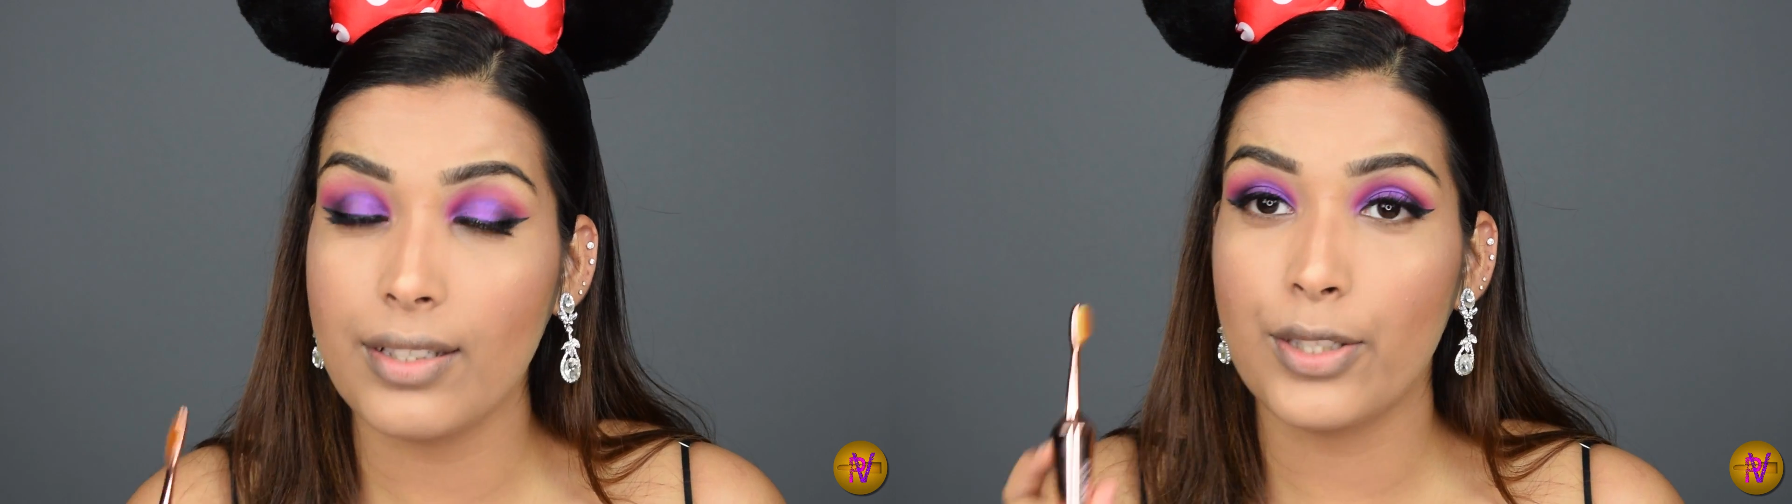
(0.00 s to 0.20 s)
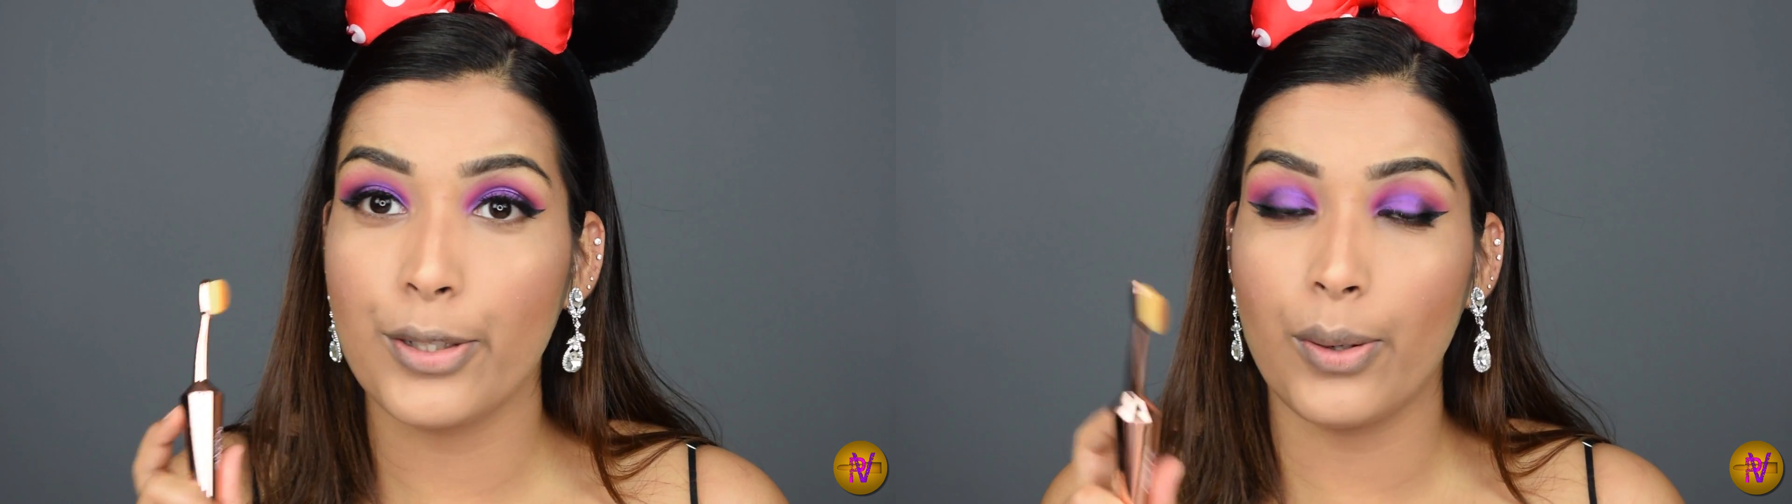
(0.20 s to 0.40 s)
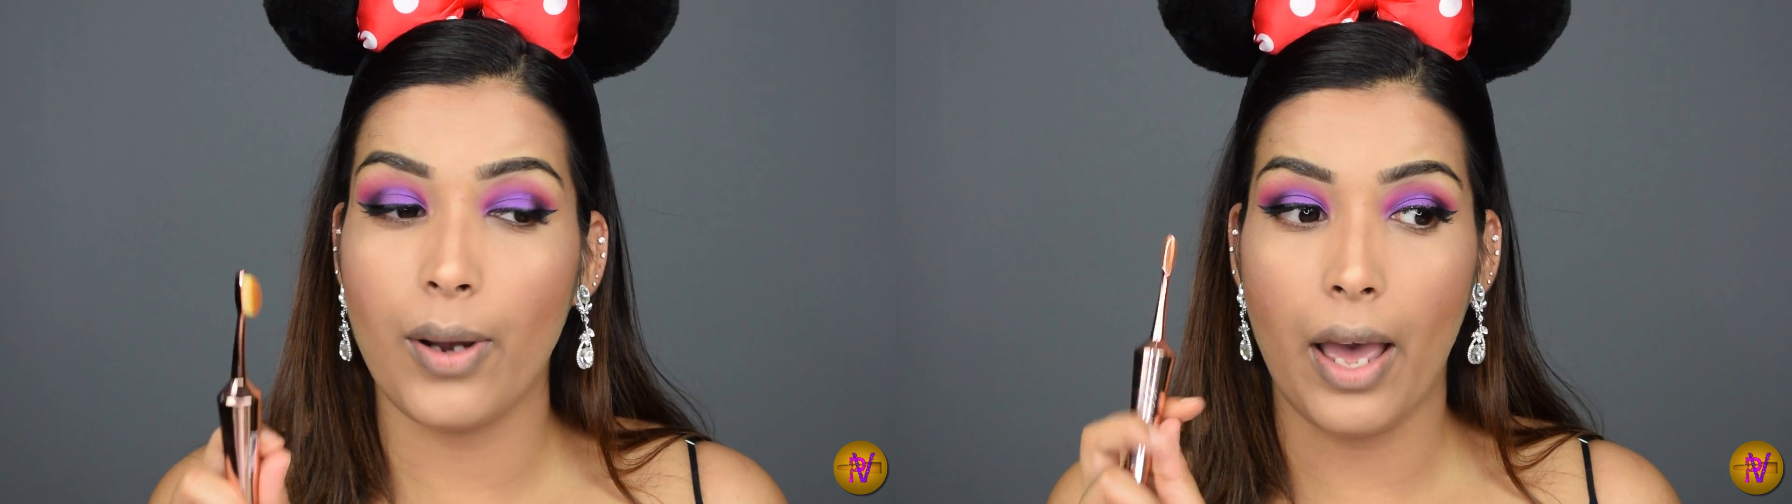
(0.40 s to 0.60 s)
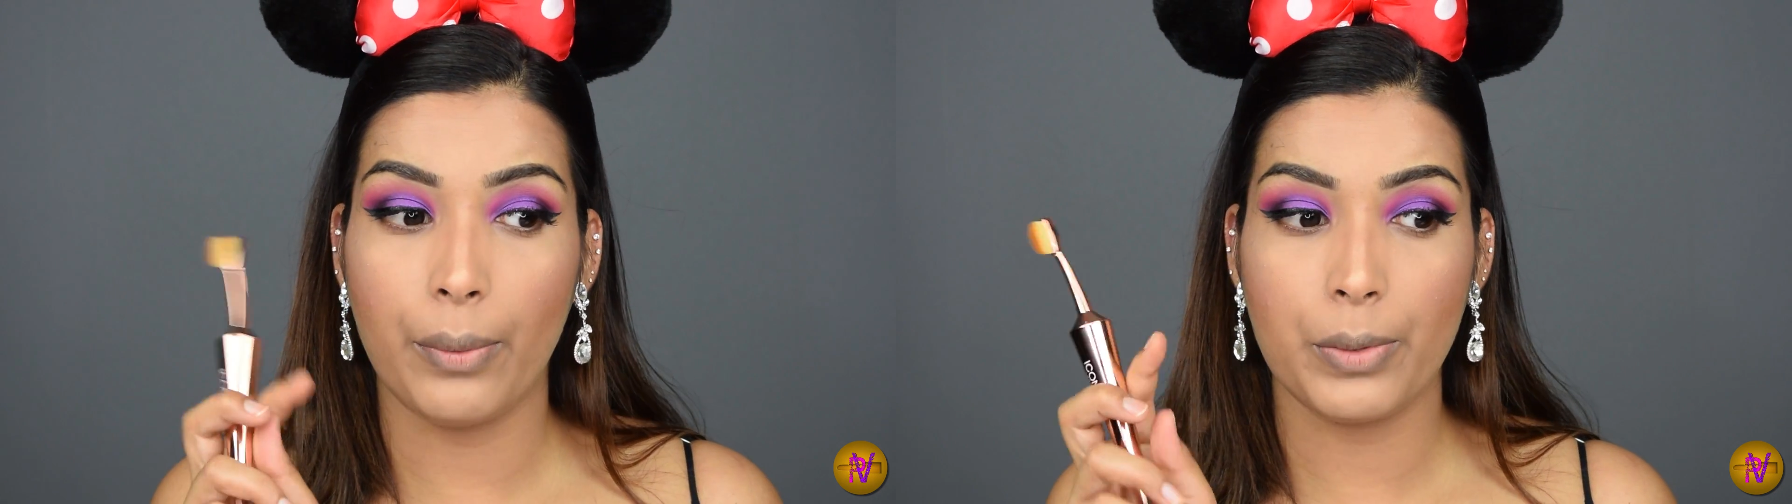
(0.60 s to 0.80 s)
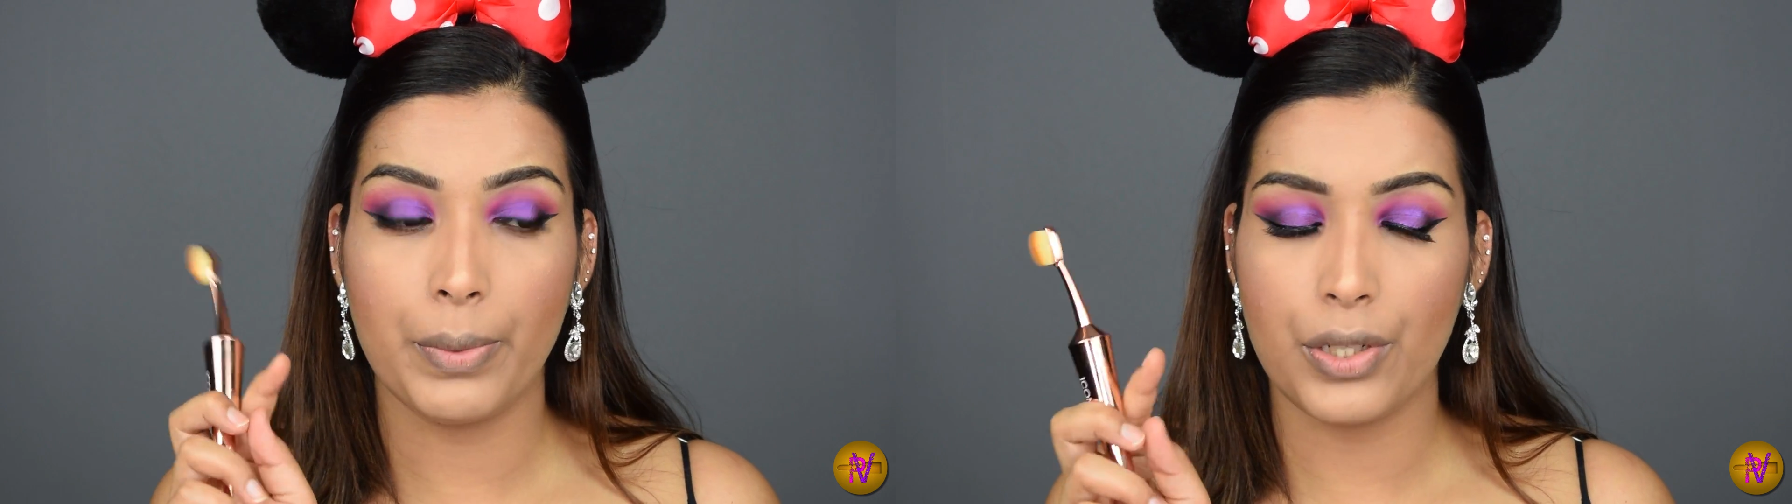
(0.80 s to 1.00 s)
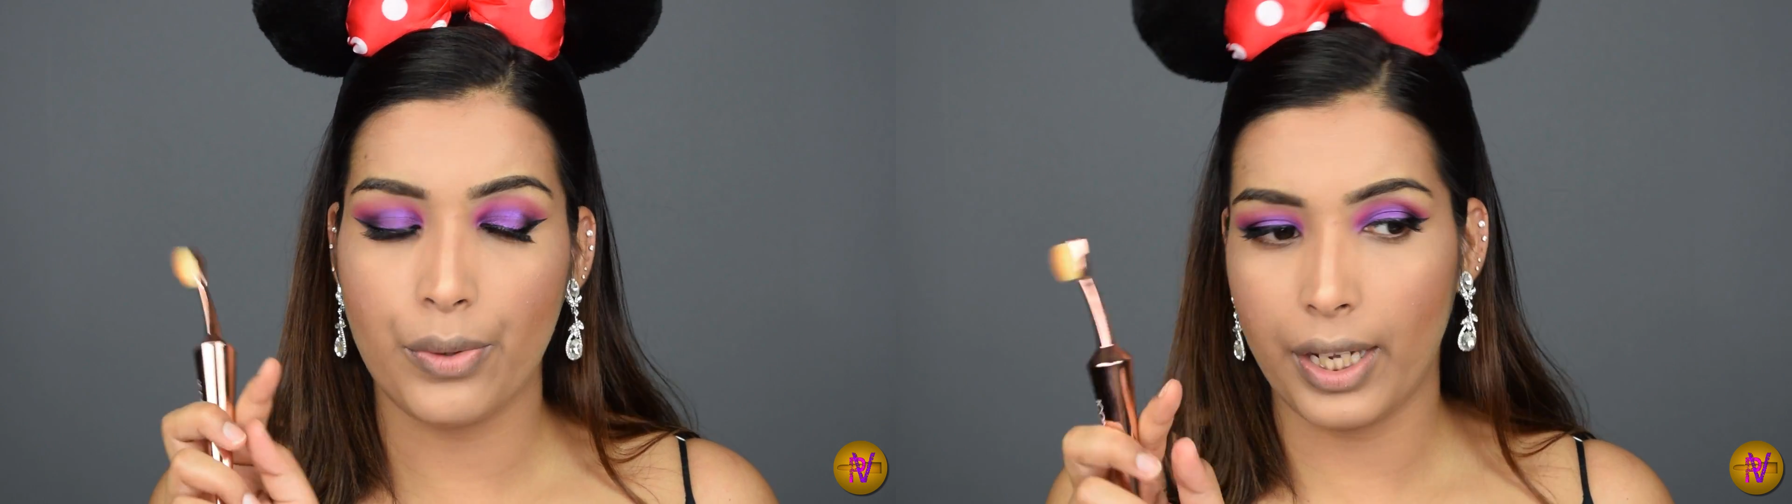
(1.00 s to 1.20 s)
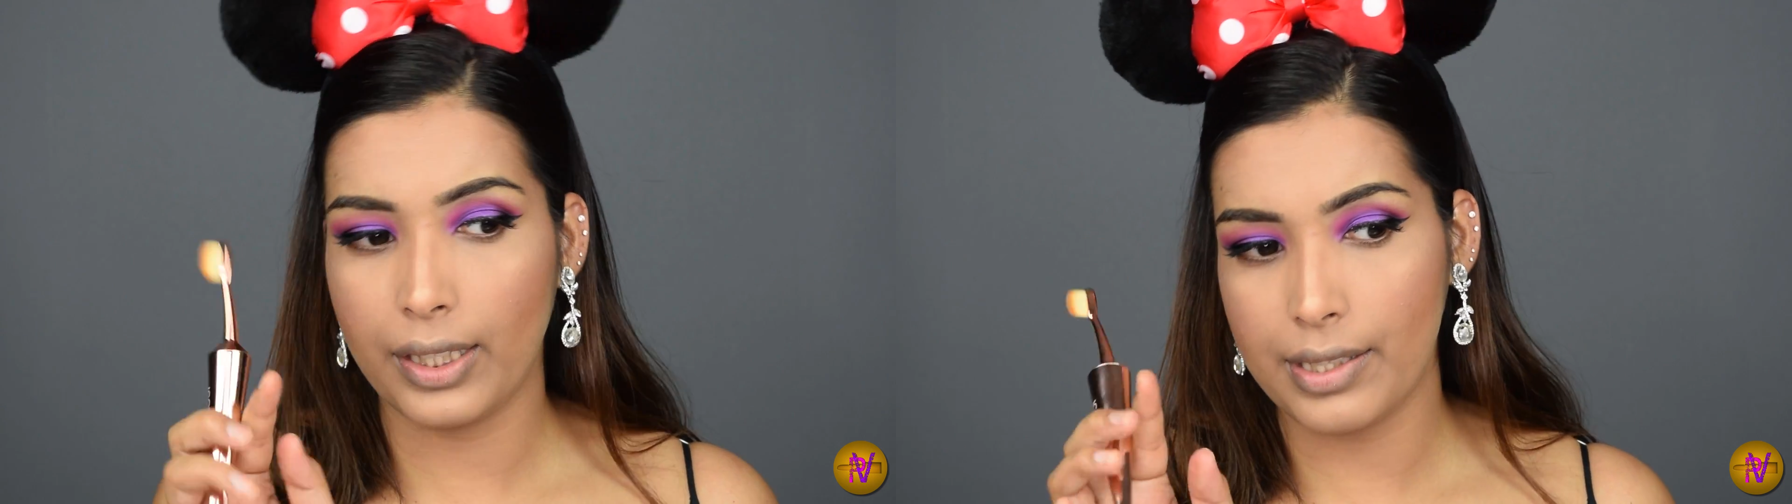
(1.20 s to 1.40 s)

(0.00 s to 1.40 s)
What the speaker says: so I would be trying